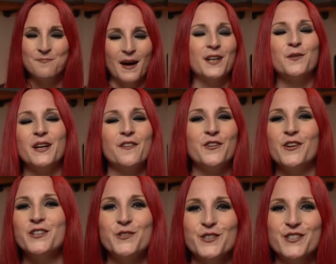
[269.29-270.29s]
By the way, if you're
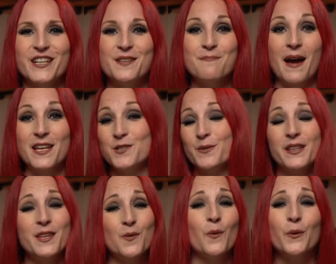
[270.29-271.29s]
interested in mastering
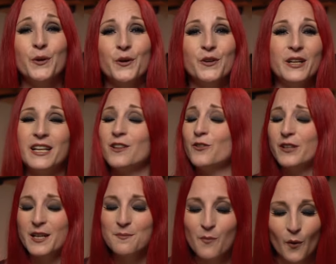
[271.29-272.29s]
the organ and
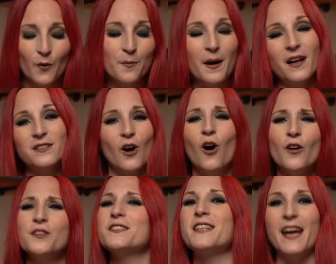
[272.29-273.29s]
learning more about all
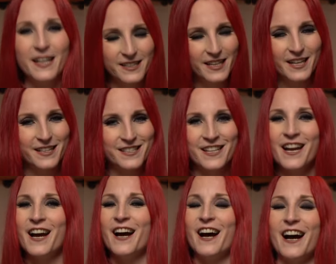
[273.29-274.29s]
the techniques,
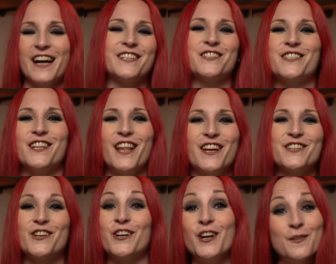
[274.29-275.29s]
I just
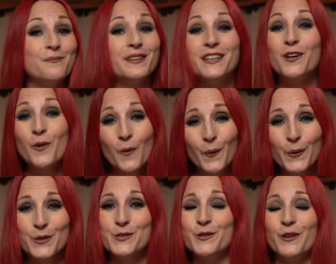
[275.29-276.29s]
launched a complete
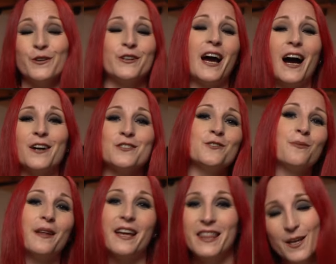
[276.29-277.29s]
course to learn how to
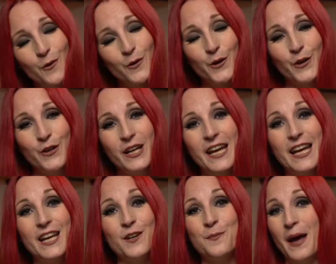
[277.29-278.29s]
play the organ
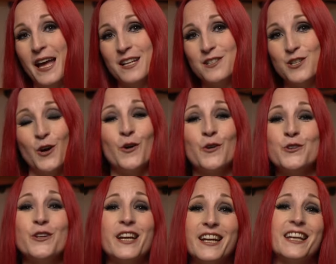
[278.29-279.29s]
in a band. So you
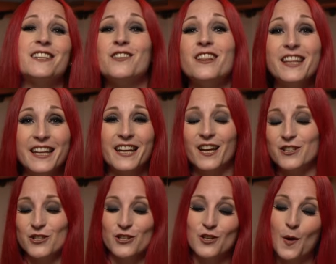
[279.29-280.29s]
can get the link
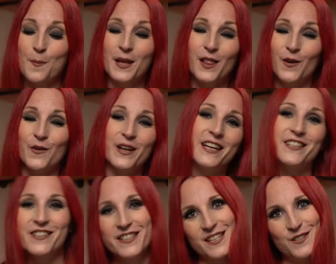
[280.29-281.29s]
just below in
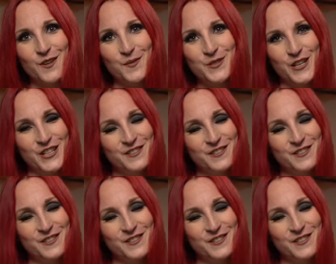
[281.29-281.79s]
the description.